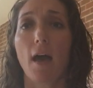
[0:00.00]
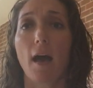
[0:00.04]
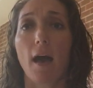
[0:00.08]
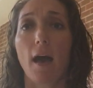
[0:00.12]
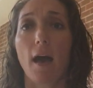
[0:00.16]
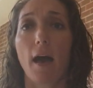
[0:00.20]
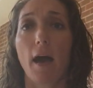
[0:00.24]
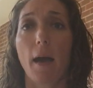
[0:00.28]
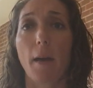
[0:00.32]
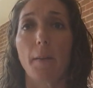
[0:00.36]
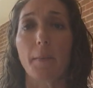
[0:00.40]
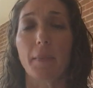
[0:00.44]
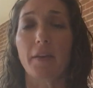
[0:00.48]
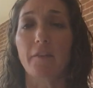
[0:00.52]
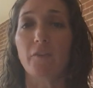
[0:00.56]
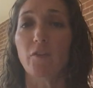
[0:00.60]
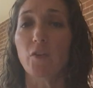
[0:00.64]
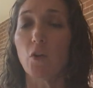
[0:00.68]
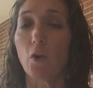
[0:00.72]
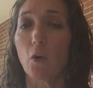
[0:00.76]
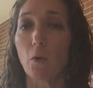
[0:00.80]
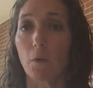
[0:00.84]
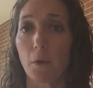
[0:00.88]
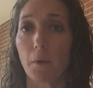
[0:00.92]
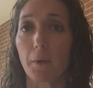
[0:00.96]
And if you
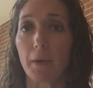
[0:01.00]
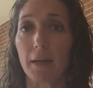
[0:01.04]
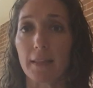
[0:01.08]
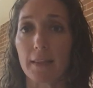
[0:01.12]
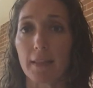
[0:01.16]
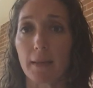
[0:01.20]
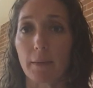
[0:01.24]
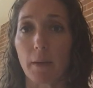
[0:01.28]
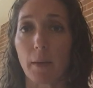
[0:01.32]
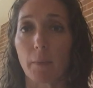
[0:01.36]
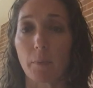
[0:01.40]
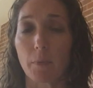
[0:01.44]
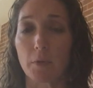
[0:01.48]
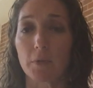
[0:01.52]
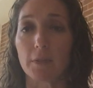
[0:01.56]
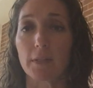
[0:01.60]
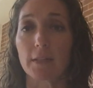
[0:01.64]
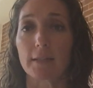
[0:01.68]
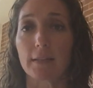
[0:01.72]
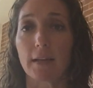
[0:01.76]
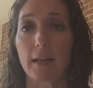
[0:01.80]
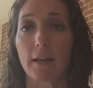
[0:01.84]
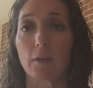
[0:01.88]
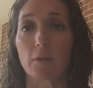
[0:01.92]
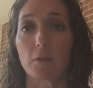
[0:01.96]
don't know anything about
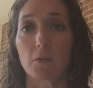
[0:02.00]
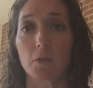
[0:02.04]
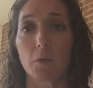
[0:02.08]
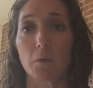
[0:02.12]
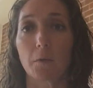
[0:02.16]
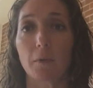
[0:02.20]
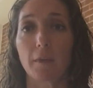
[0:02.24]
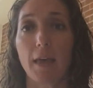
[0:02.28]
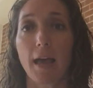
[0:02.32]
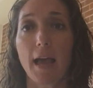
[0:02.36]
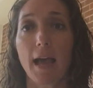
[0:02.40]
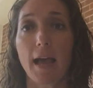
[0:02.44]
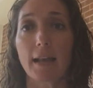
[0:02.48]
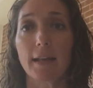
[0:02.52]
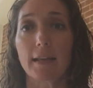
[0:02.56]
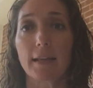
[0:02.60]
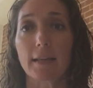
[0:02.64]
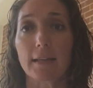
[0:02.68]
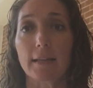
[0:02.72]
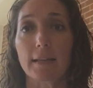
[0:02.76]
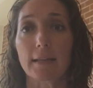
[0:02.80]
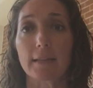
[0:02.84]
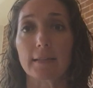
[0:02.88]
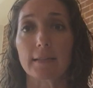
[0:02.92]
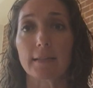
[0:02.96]
percentiles, so that
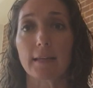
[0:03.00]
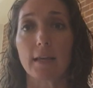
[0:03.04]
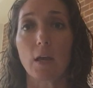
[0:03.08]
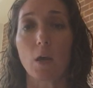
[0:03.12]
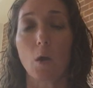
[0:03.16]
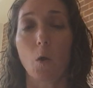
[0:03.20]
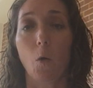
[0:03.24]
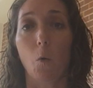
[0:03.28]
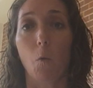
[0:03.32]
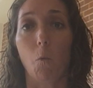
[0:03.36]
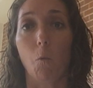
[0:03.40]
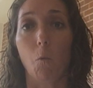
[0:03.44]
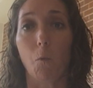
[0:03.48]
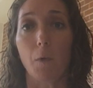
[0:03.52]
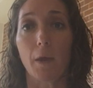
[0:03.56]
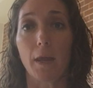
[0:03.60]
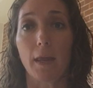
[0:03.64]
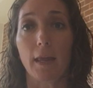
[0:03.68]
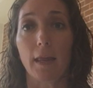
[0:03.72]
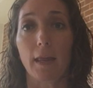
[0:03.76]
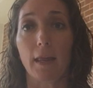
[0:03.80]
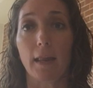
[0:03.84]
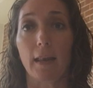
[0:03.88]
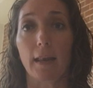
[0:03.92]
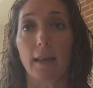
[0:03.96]
is
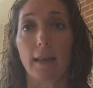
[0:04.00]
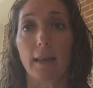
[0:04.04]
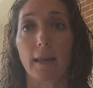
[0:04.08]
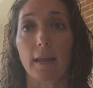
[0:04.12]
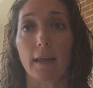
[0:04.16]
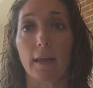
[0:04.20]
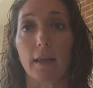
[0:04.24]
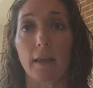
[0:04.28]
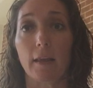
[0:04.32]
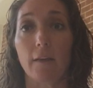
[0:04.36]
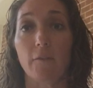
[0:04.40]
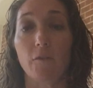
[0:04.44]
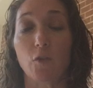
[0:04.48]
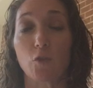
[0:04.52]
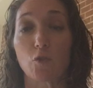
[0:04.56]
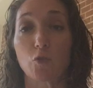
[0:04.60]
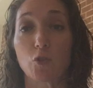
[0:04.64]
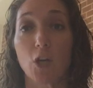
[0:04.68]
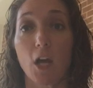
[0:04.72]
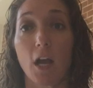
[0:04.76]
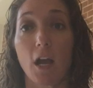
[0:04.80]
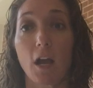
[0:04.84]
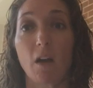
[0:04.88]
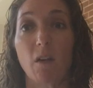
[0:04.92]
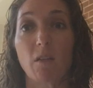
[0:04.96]
when, if your
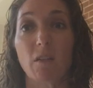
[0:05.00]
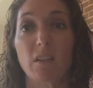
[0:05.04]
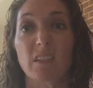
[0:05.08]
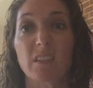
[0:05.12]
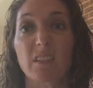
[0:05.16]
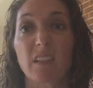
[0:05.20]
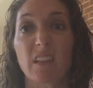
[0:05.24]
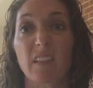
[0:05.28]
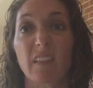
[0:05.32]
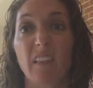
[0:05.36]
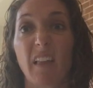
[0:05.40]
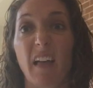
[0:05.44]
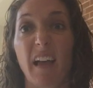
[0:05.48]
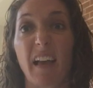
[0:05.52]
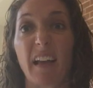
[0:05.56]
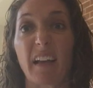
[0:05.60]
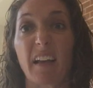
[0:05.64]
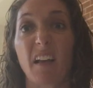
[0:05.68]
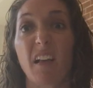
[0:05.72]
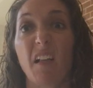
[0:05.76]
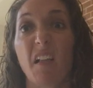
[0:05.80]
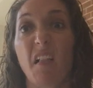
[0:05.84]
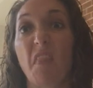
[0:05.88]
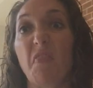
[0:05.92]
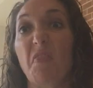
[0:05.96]
child is in like
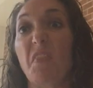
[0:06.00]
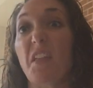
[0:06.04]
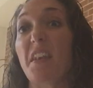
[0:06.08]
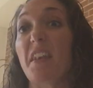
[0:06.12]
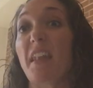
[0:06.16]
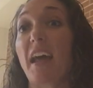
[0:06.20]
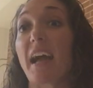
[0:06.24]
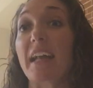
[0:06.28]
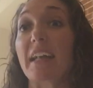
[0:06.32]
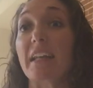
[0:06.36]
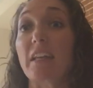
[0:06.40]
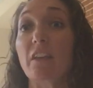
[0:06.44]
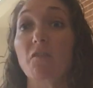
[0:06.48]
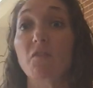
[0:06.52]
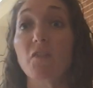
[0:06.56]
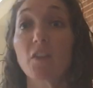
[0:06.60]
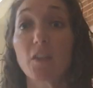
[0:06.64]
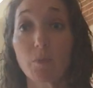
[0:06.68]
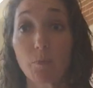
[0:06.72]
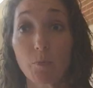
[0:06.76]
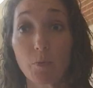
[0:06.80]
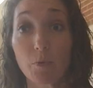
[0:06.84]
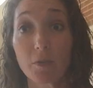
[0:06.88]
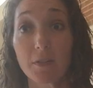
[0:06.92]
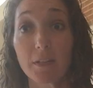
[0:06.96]
the
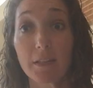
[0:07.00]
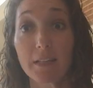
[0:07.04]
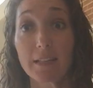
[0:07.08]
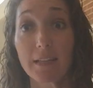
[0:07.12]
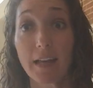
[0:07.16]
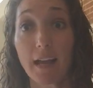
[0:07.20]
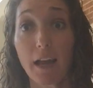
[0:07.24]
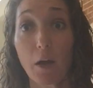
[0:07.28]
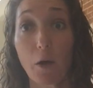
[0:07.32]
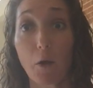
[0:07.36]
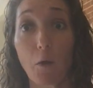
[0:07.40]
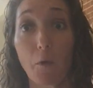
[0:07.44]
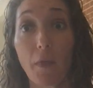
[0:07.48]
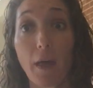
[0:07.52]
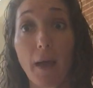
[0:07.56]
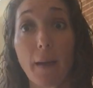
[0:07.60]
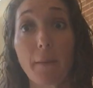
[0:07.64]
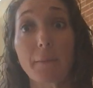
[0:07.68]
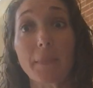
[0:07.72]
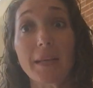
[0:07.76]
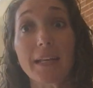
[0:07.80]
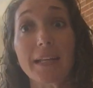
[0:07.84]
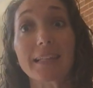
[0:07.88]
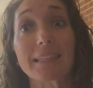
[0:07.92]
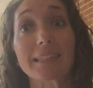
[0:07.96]
95th percentile, that
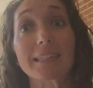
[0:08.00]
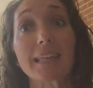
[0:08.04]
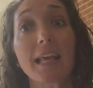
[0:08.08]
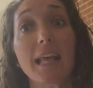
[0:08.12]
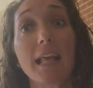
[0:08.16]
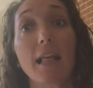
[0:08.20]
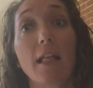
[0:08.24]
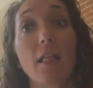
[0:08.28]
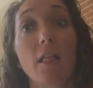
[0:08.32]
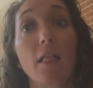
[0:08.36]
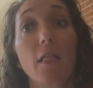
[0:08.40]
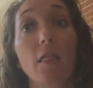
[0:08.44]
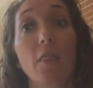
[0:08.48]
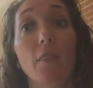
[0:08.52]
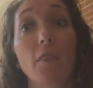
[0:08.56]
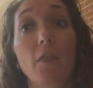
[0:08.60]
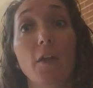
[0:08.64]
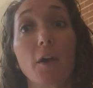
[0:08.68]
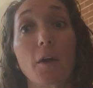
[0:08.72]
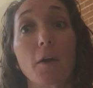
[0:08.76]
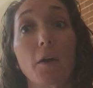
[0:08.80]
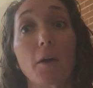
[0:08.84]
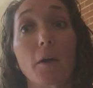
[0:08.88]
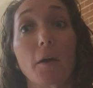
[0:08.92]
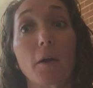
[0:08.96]
means
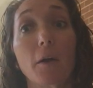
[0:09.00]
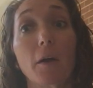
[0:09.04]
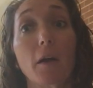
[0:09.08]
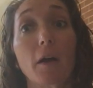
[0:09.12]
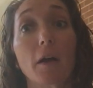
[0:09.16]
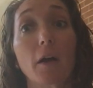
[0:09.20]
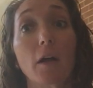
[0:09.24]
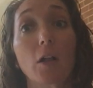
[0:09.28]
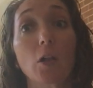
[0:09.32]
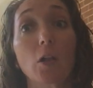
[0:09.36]
they're